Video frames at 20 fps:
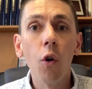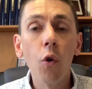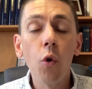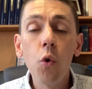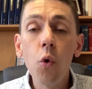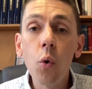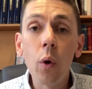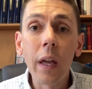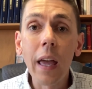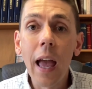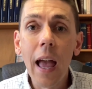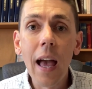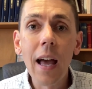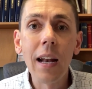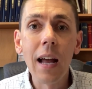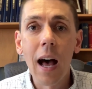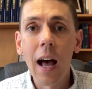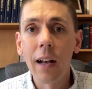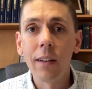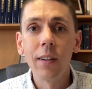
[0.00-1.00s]
who
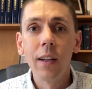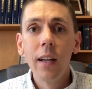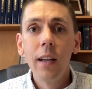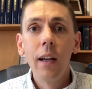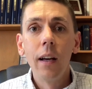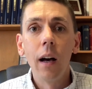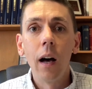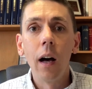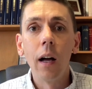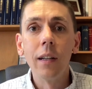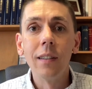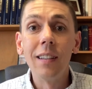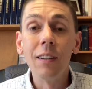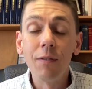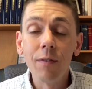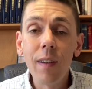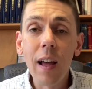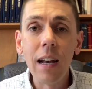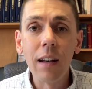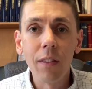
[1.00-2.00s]
cannot uh,
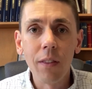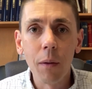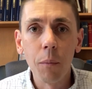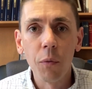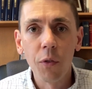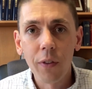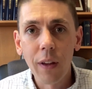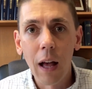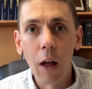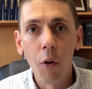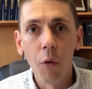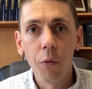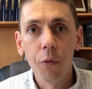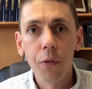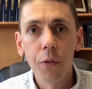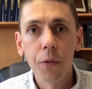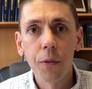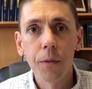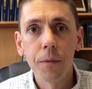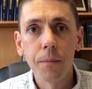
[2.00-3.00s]
defend themselves.